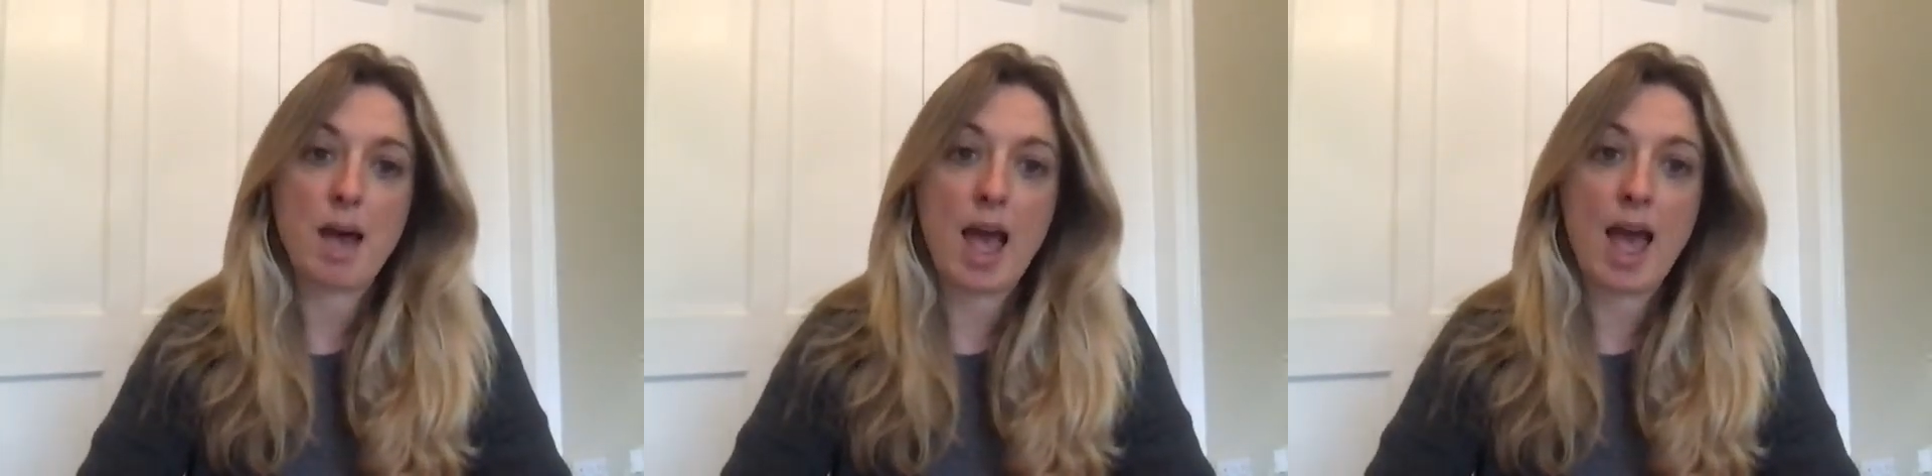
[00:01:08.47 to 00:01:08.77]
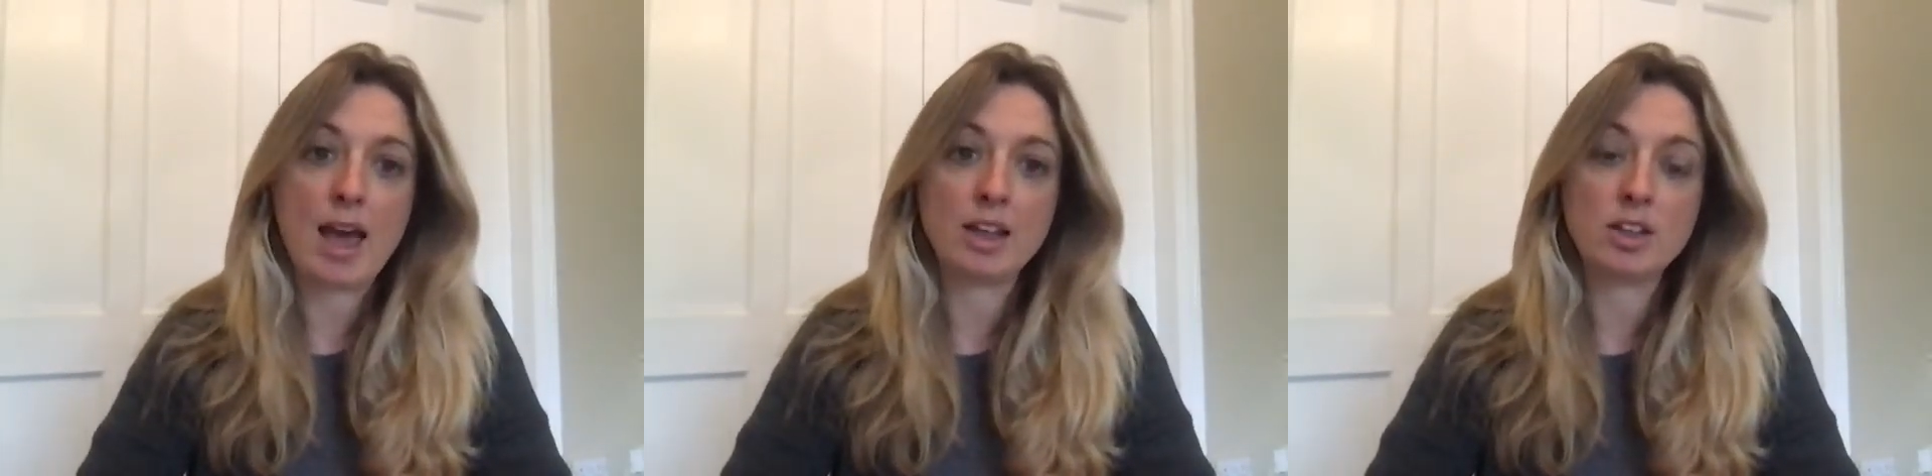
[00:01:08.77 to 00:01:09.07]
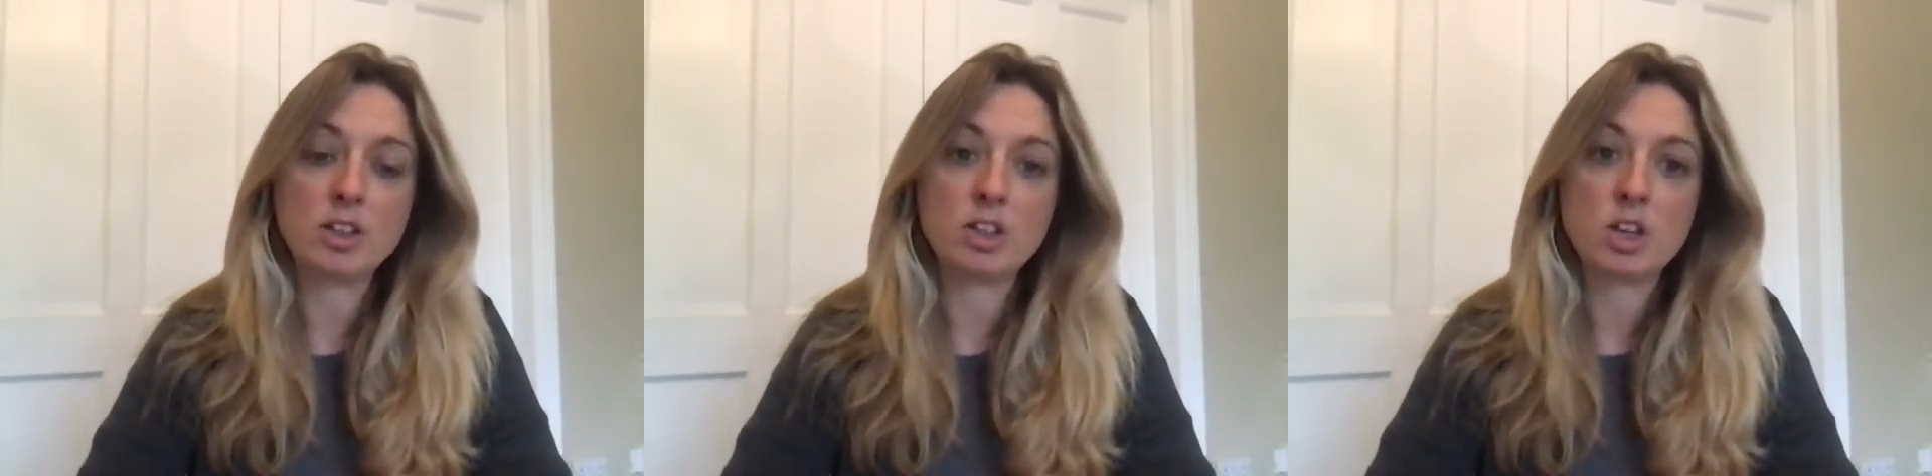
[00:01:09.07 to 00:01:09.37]

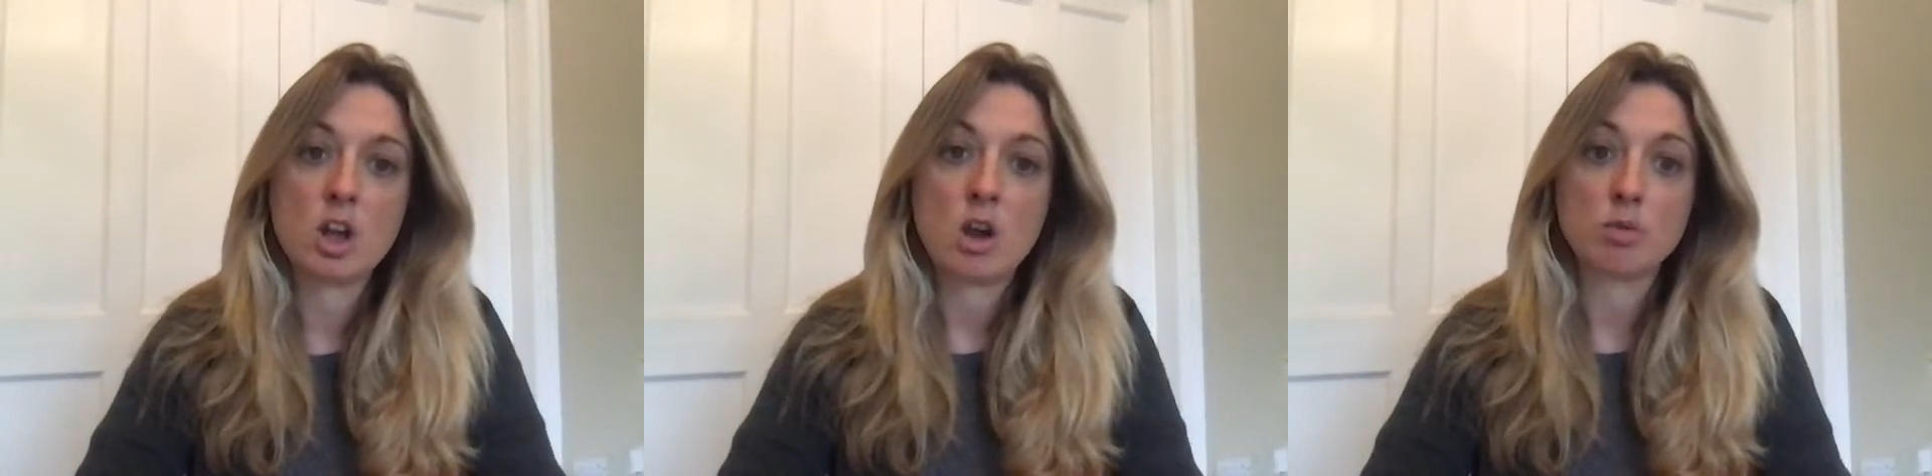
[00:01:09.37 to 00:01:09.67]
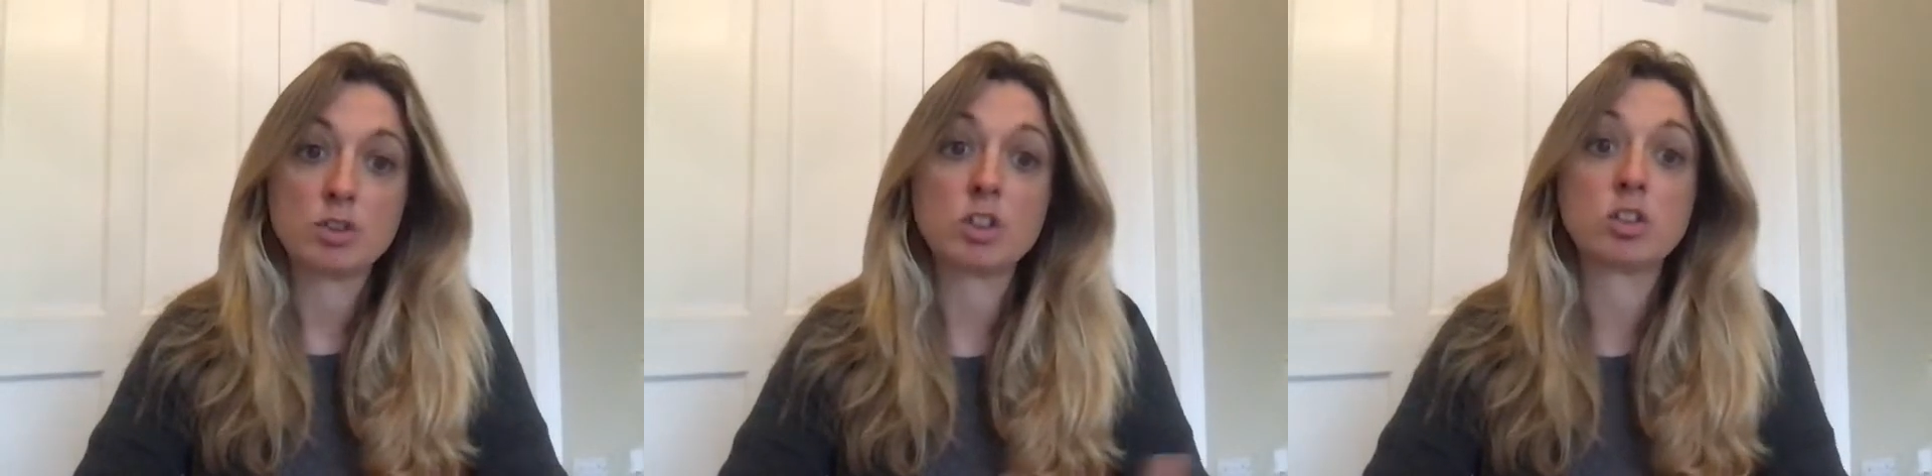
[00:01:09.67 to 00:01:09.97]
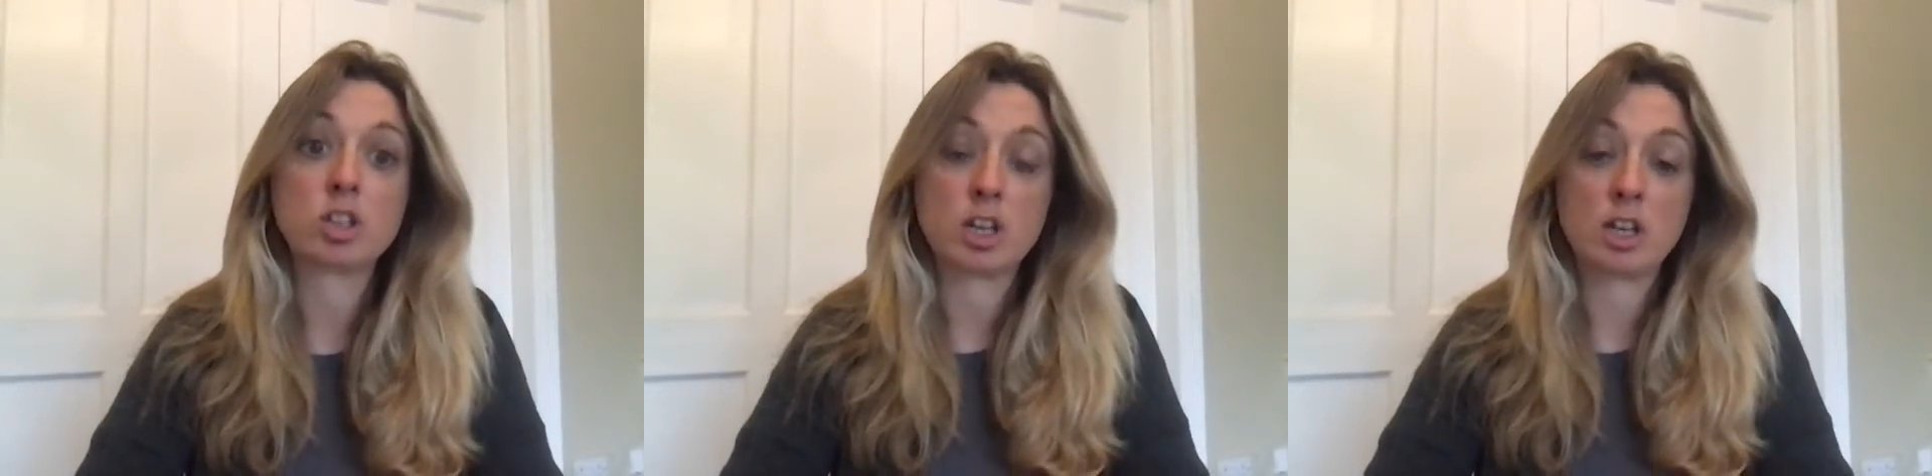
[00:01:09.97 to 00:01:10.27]
and
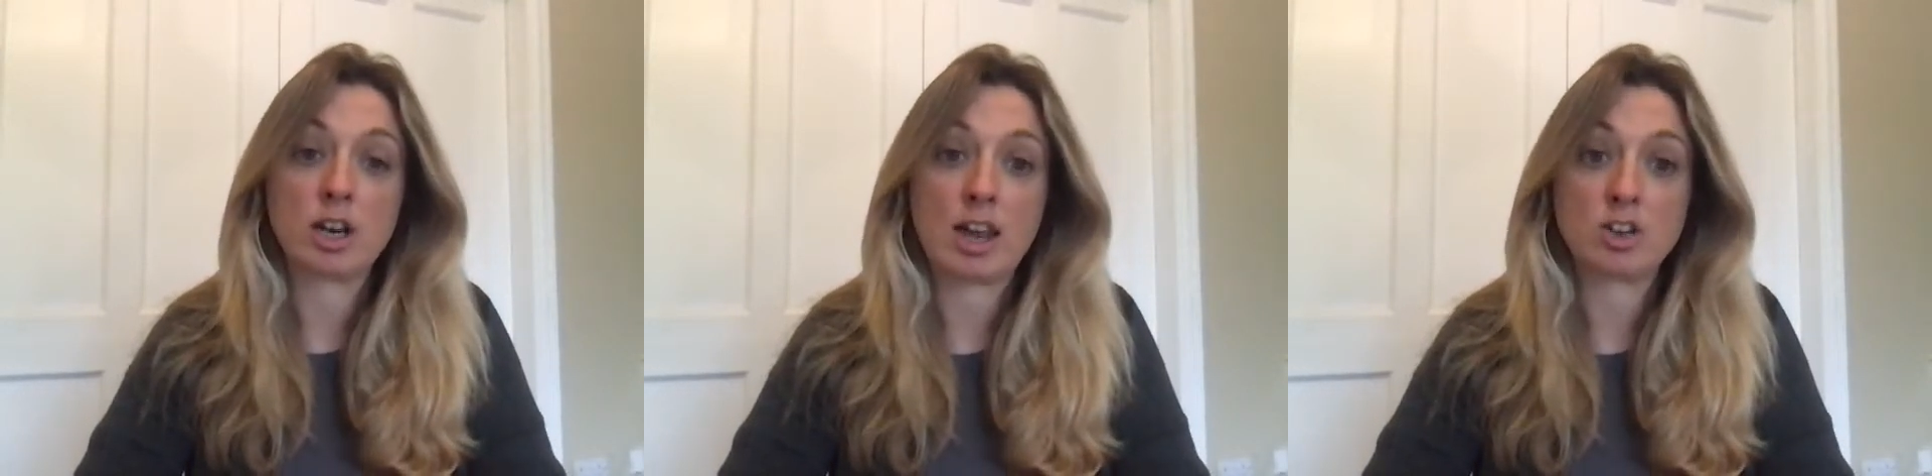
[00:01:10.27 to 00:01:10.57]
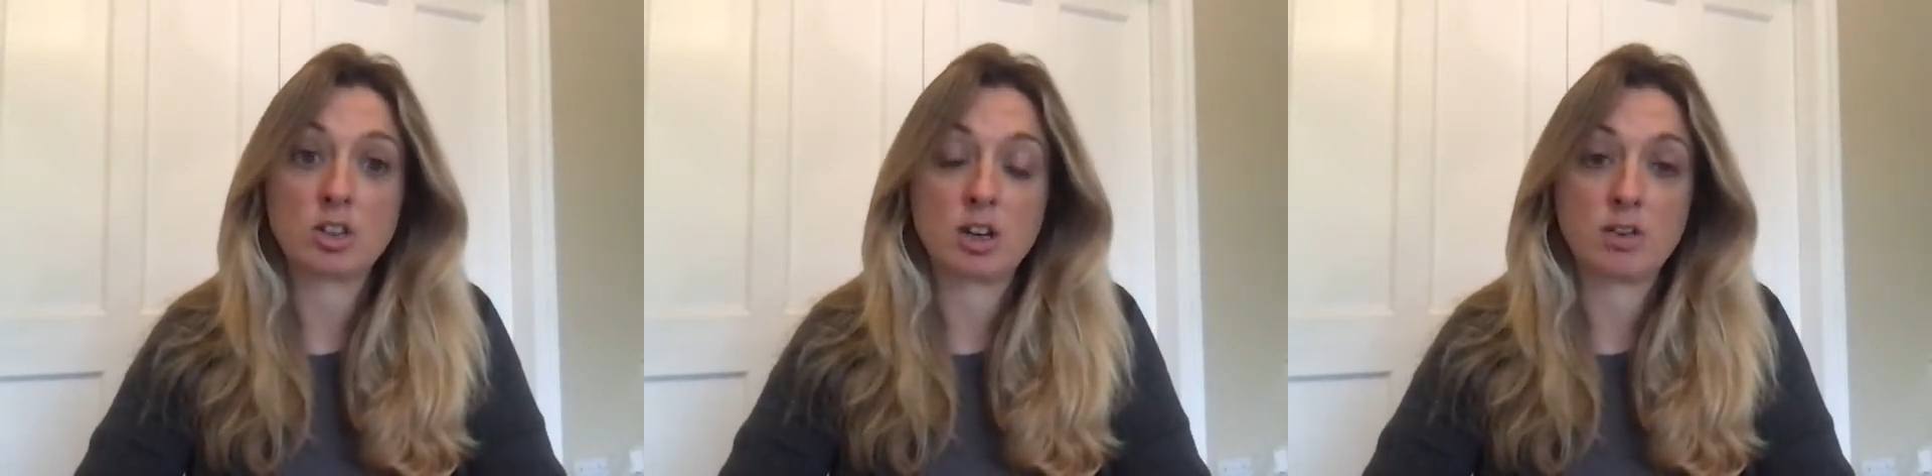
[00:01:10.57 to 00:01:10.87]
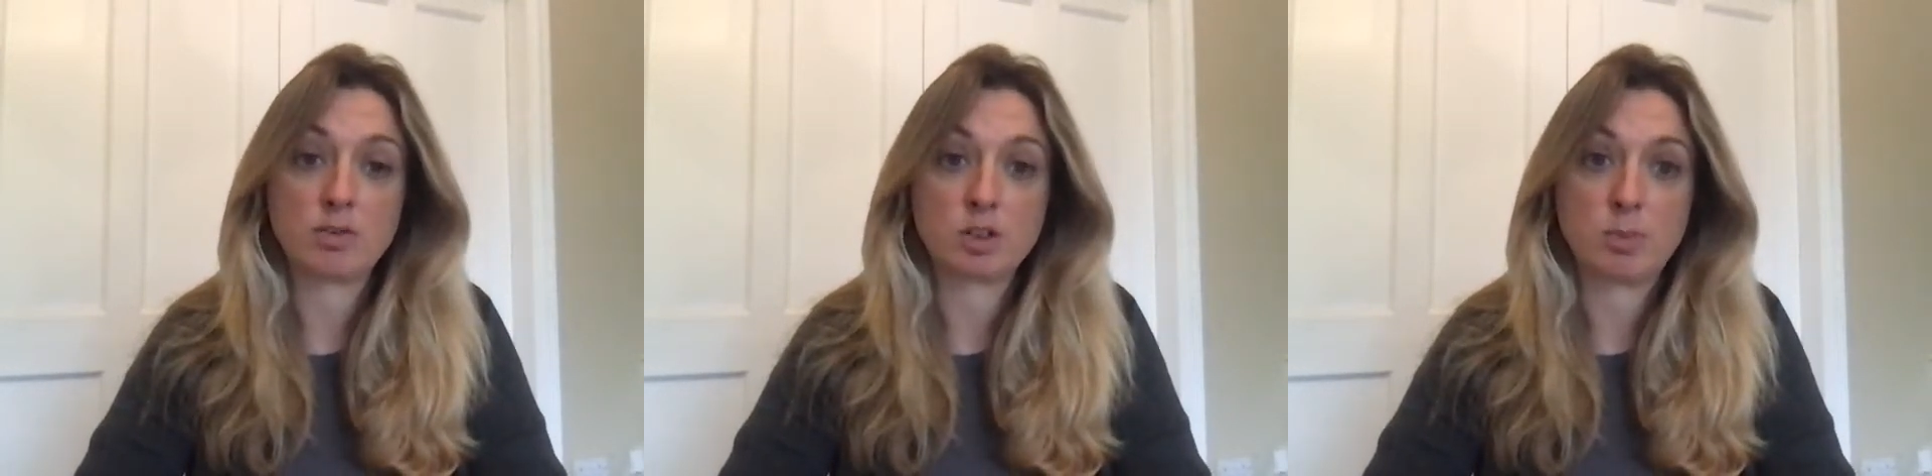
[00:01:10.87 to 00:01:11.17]
resulting
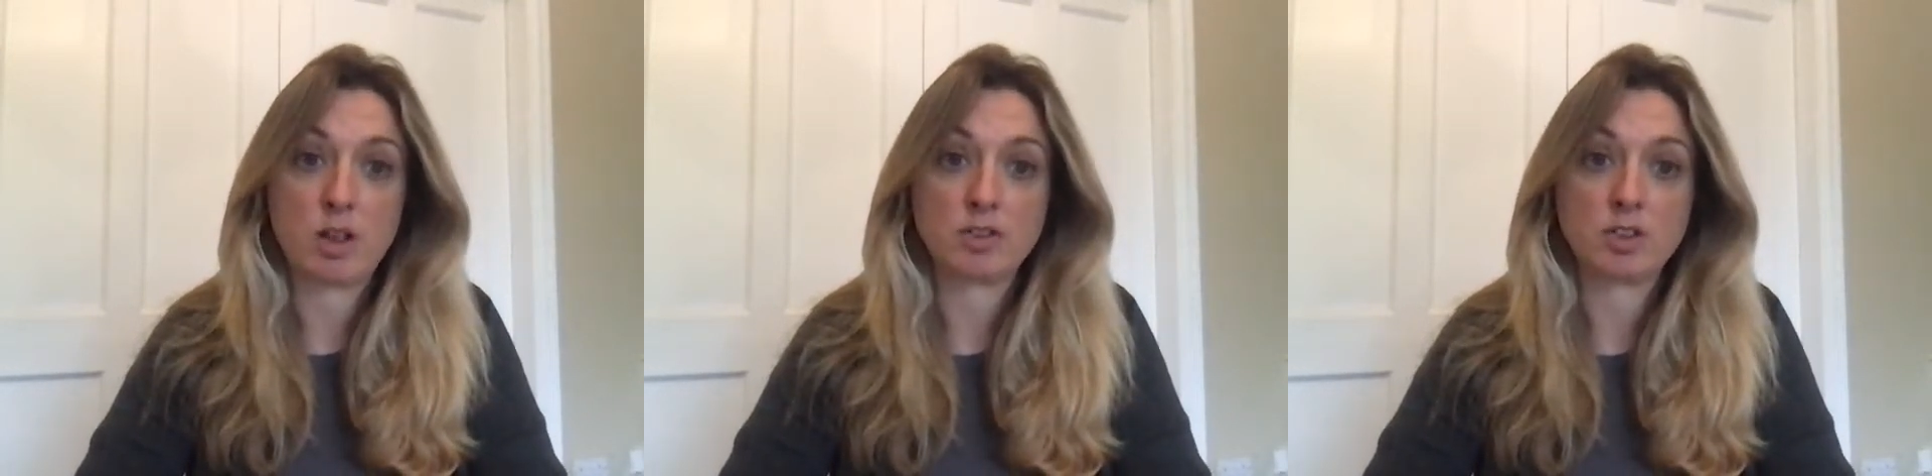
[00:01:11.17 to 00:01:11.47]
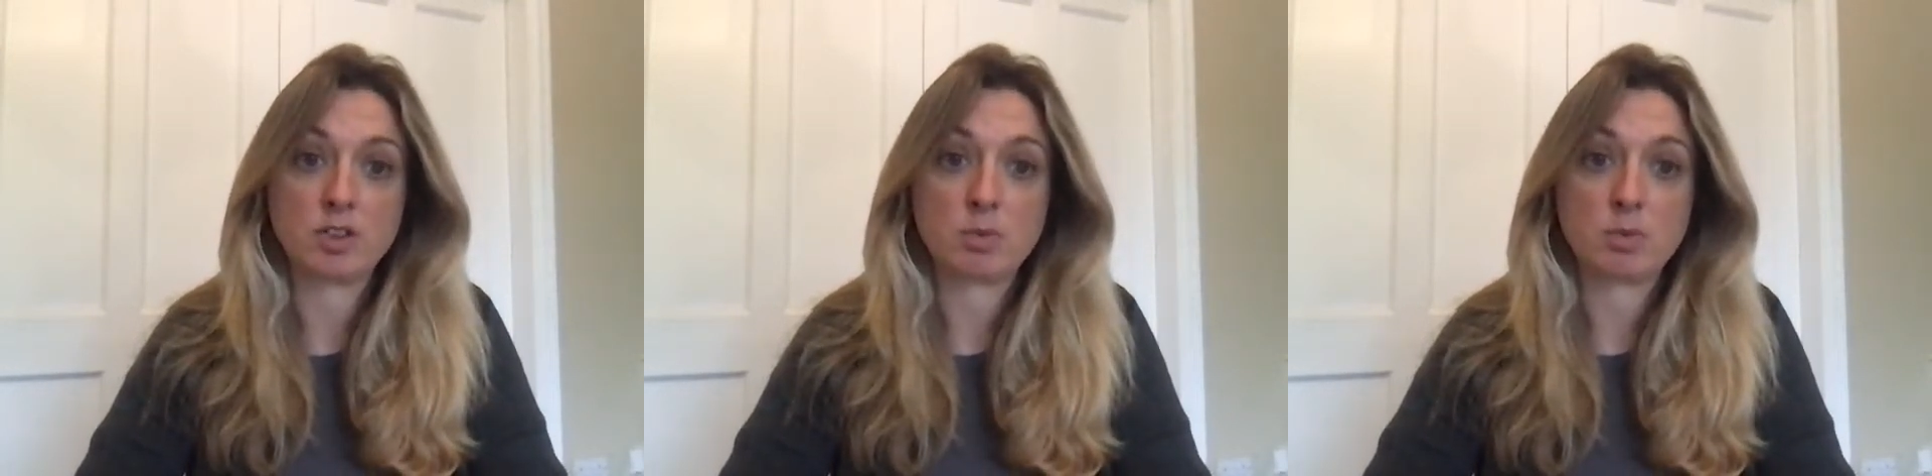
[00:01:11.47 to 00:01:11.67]
legislative responses.